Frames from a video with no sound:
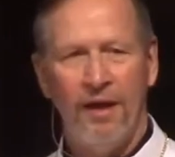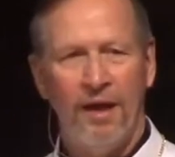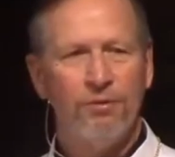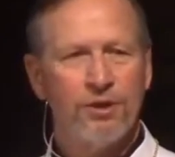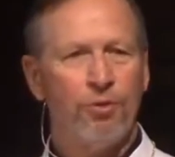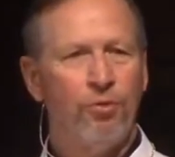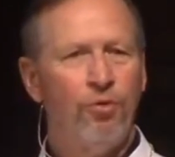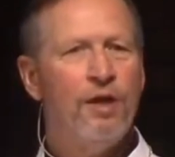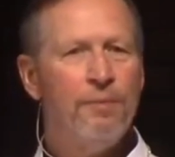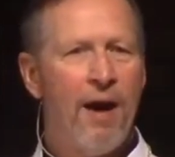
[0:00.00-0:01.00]
it was the
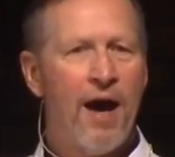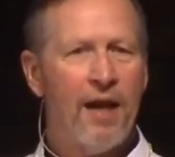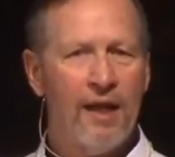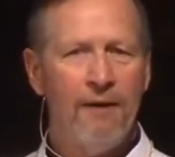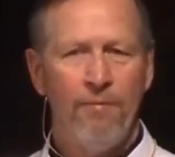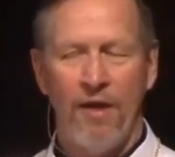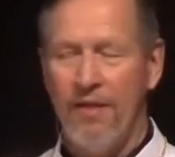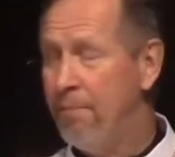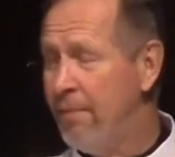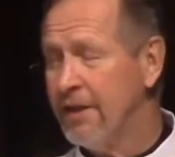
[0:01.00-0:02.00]
ruling body
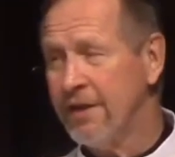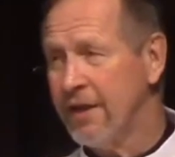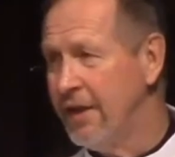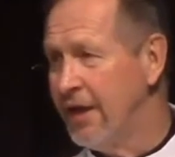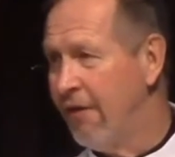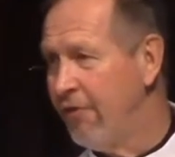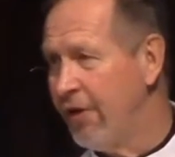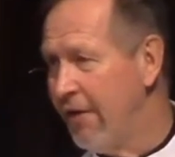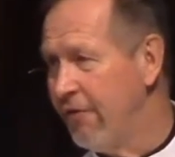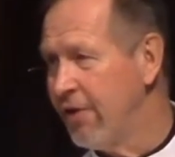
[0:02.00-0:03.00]
that basically governed
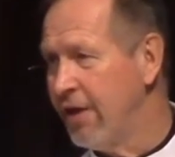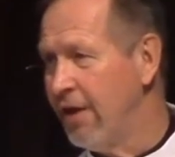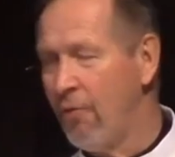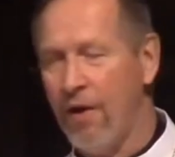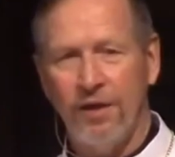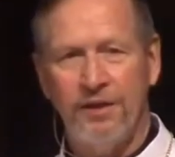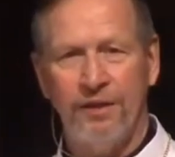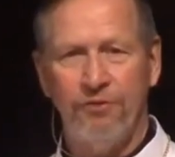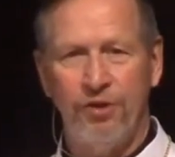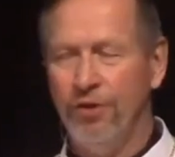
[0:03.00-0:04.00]
everything
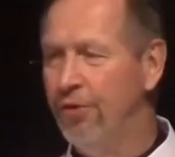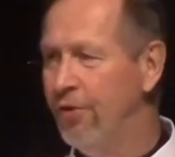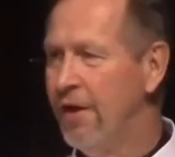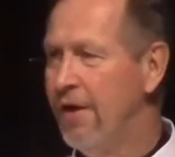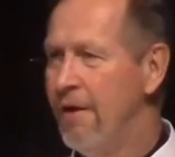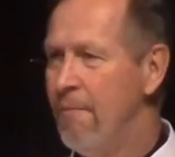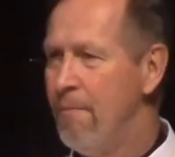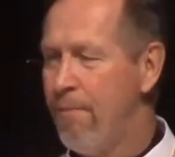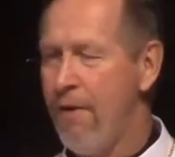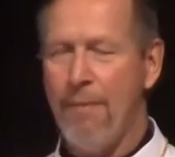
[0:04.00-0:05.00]
relative to
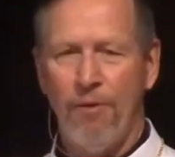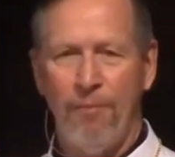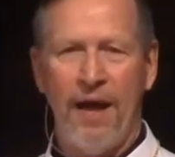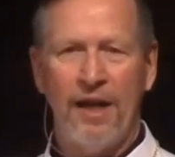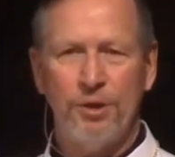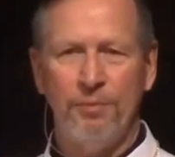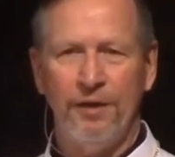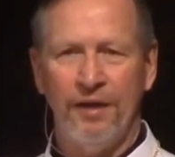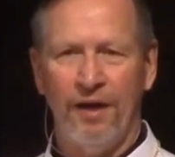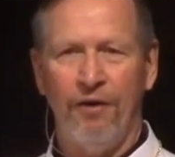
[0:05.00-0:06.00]
proper
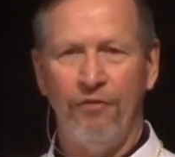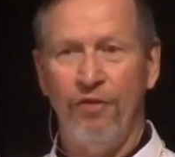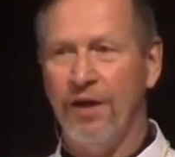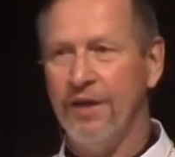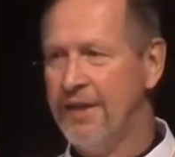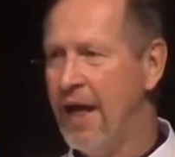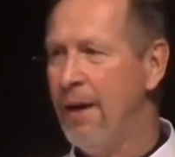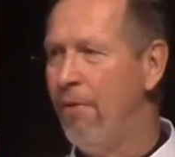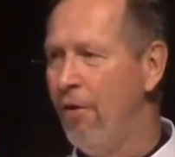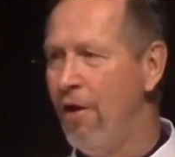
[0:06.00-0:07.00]
management of the
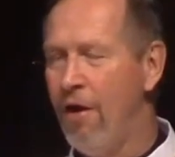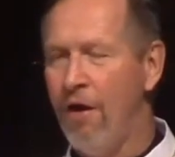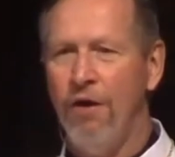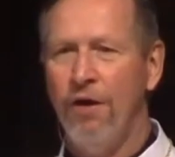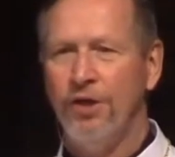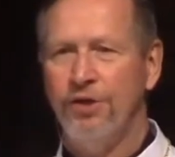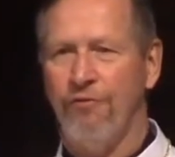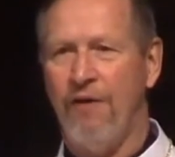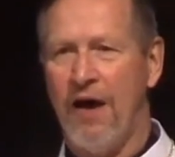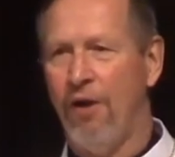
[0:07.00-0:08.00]
temple law to
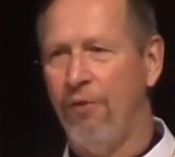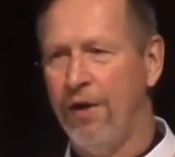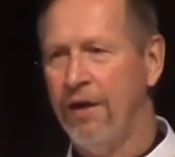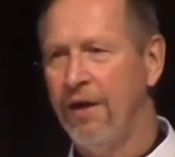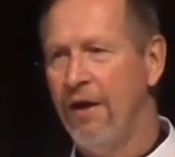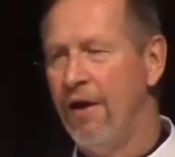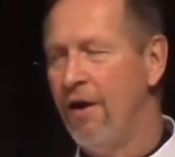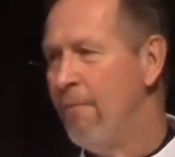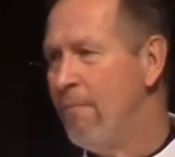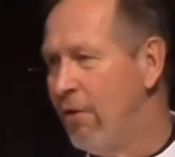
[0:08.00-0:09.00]
following
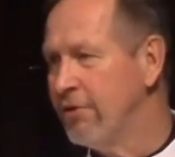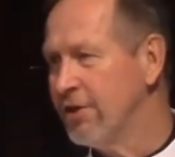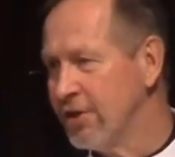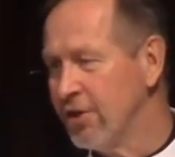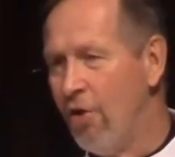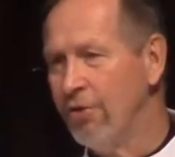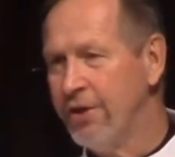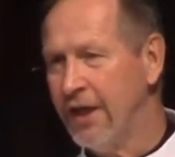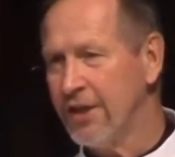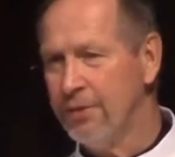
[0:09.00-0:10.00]
Moses' Old
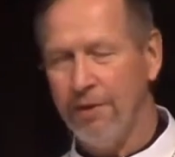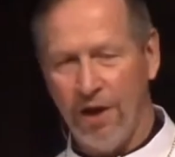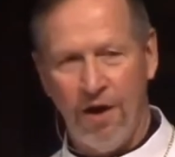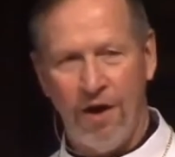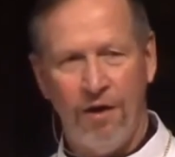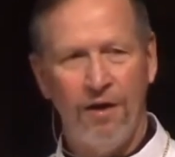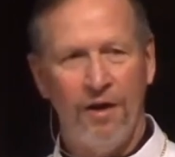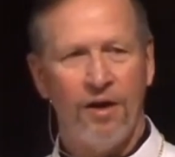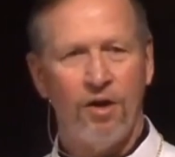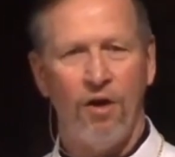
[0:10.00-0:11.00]
Testament law
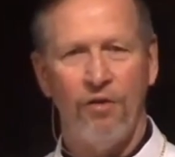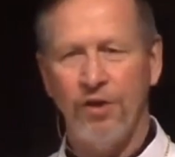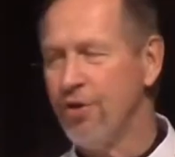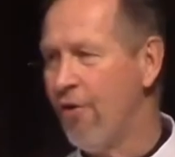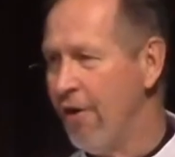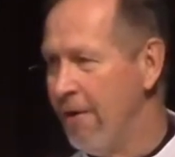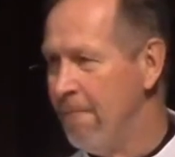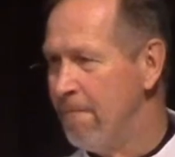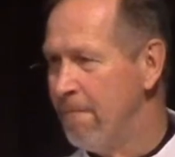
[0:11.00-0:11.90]
called the Torah.